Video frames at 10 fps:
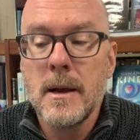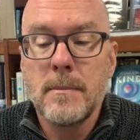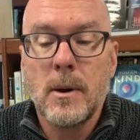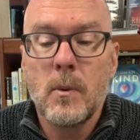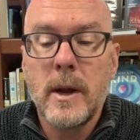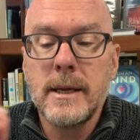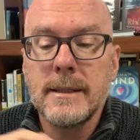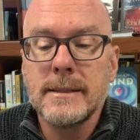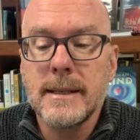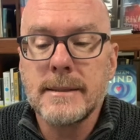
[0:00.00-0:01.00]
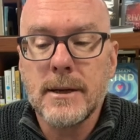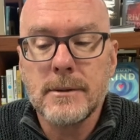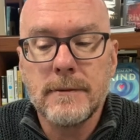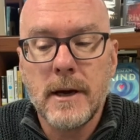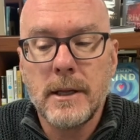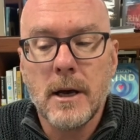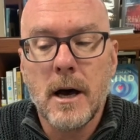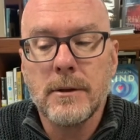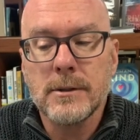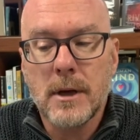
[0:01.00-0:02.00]
But when he sets out to find the
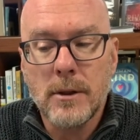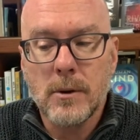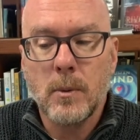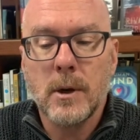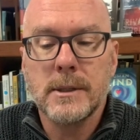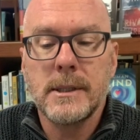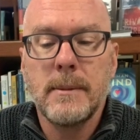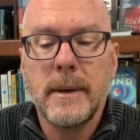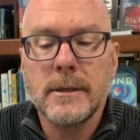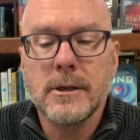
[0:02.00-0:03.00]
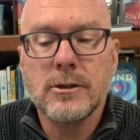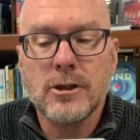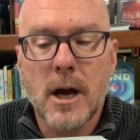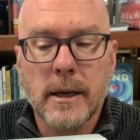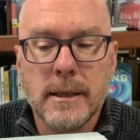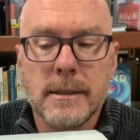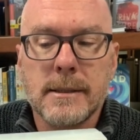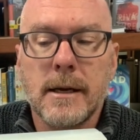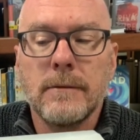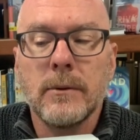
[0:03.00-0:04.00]
author's other works, he makes a shocking
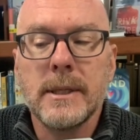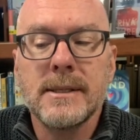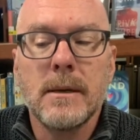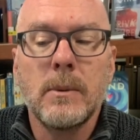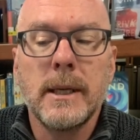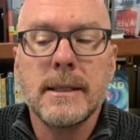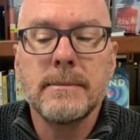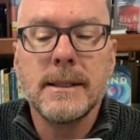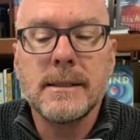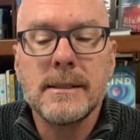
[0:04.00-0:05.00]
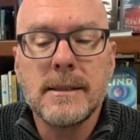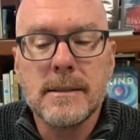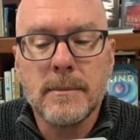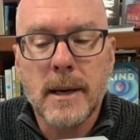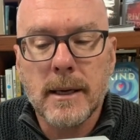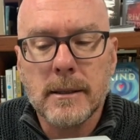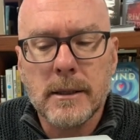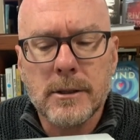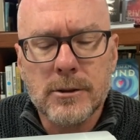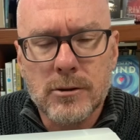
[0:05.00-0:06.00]
discovery. Someone has been systematically
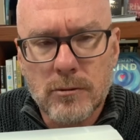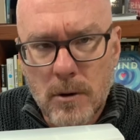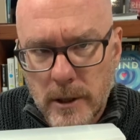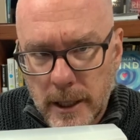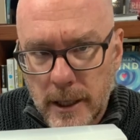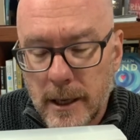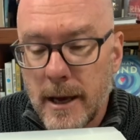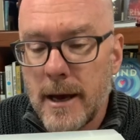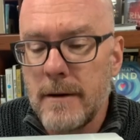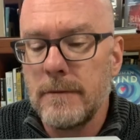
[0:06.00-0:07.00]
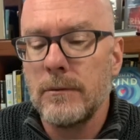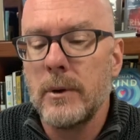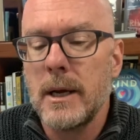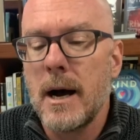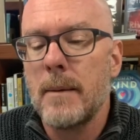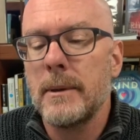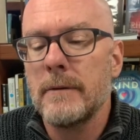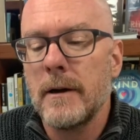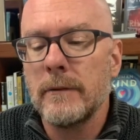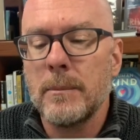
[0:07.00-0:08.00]
destroying every copy of
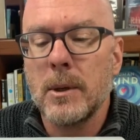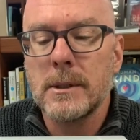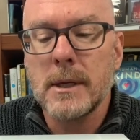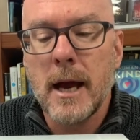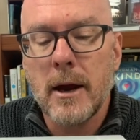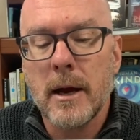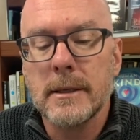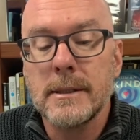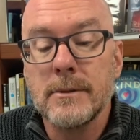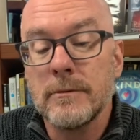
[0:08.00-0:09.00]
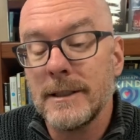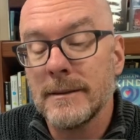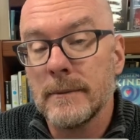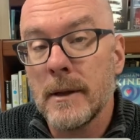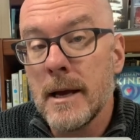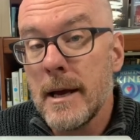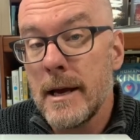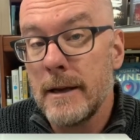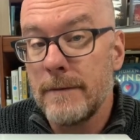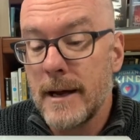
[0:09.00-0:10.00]
every book Carax has written.
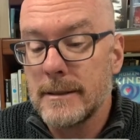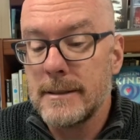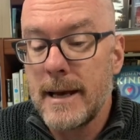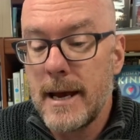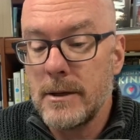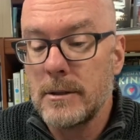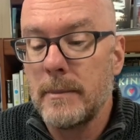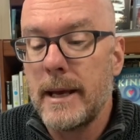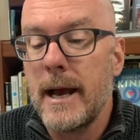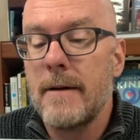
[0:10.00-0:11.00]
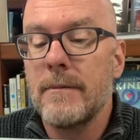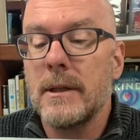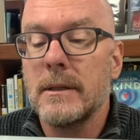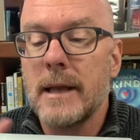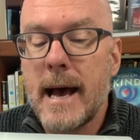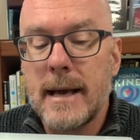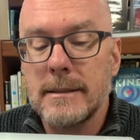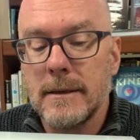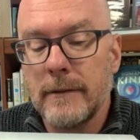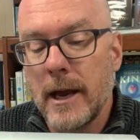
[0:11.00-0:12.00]
In fact, Daniel may have the
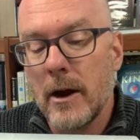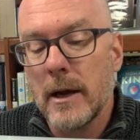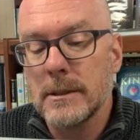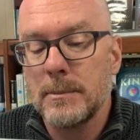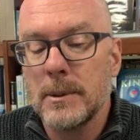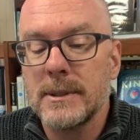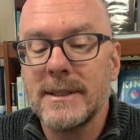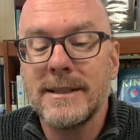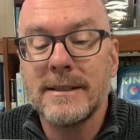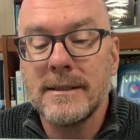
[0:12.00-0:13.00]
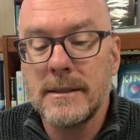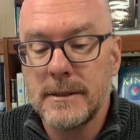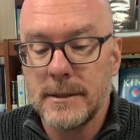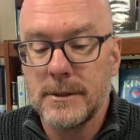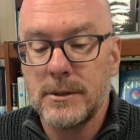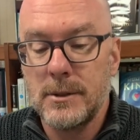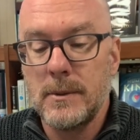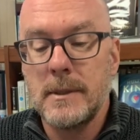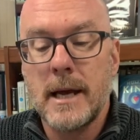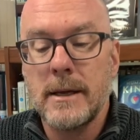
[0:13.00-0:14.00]
last of Carax's books in existence.
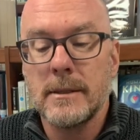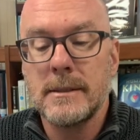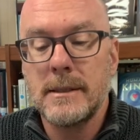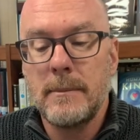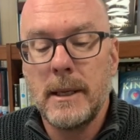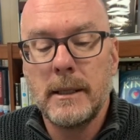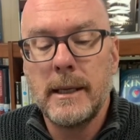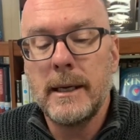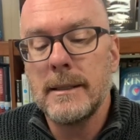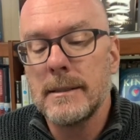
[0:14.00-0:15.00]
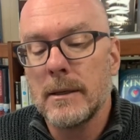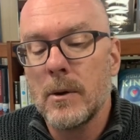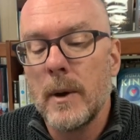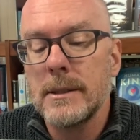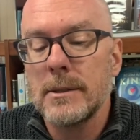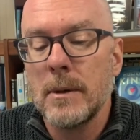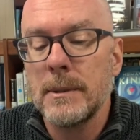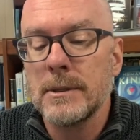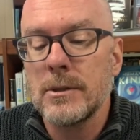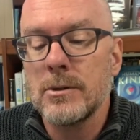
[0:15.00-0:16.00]
Soon, Daniel's seemingly innocent quest
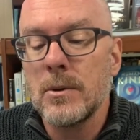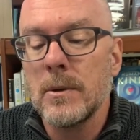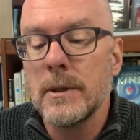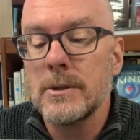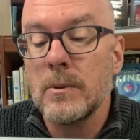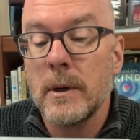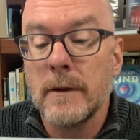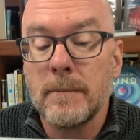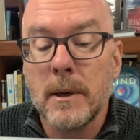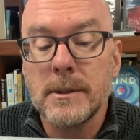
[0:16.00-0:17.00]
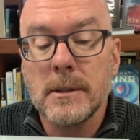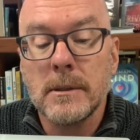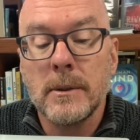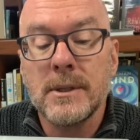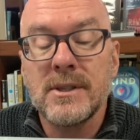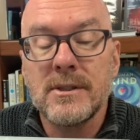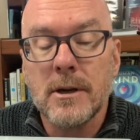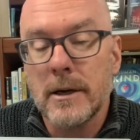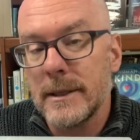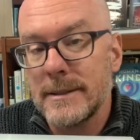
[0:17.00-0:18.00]
opens a door into one of Barcelona's
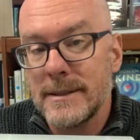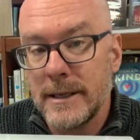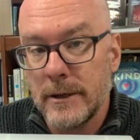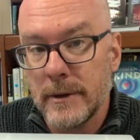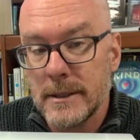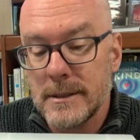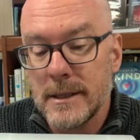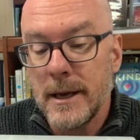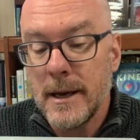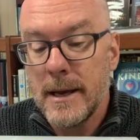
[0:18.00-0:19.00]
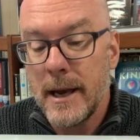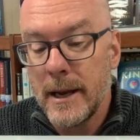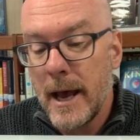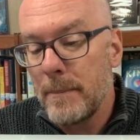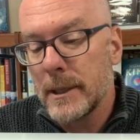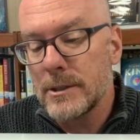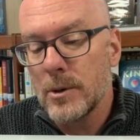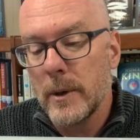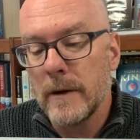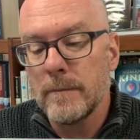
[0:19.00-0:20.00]
darkest secrets, an epic
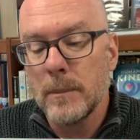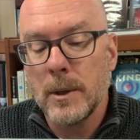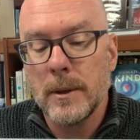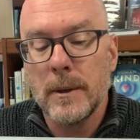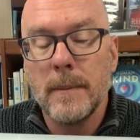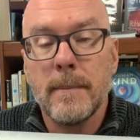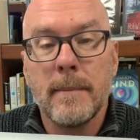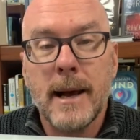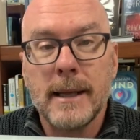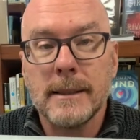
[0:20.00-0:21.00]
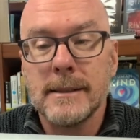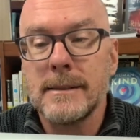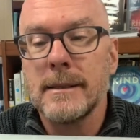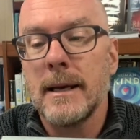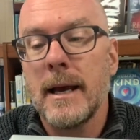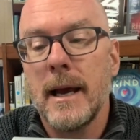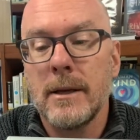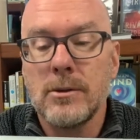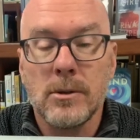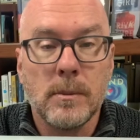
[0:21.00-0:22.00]
story of murder, madness,
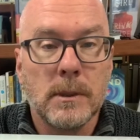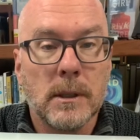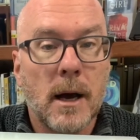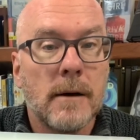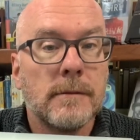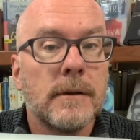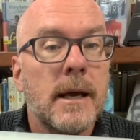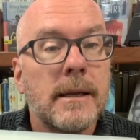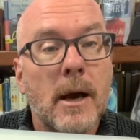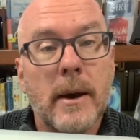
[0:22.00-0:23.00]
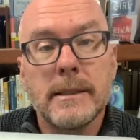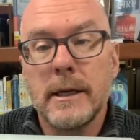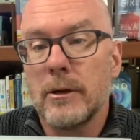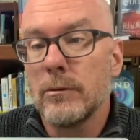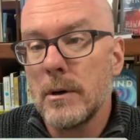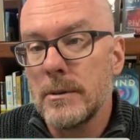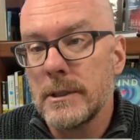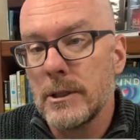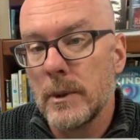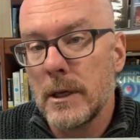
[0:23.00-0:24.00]
and doomed love. Now, as he grows
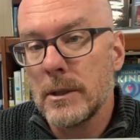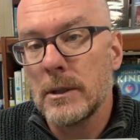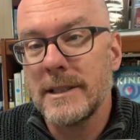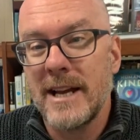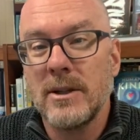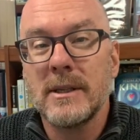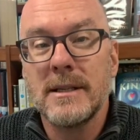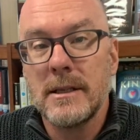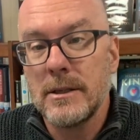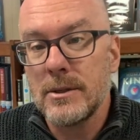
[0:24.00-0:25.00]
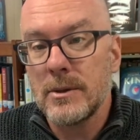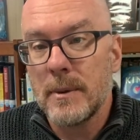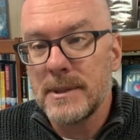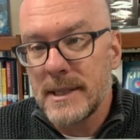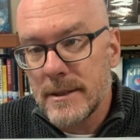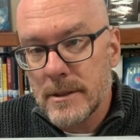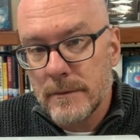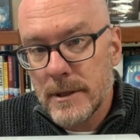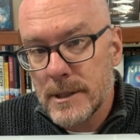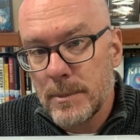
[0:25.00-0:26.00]
into an adult, Daniel continues to obsess
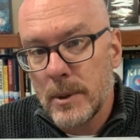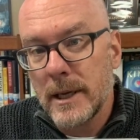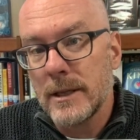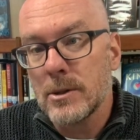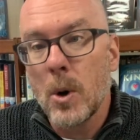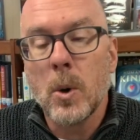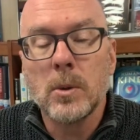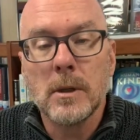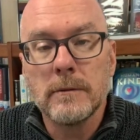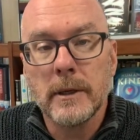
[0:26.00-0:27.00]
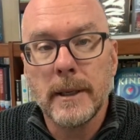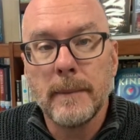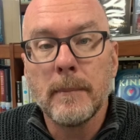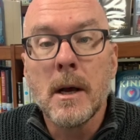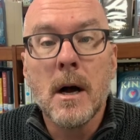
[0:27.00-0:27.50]
over this book and its hold over him.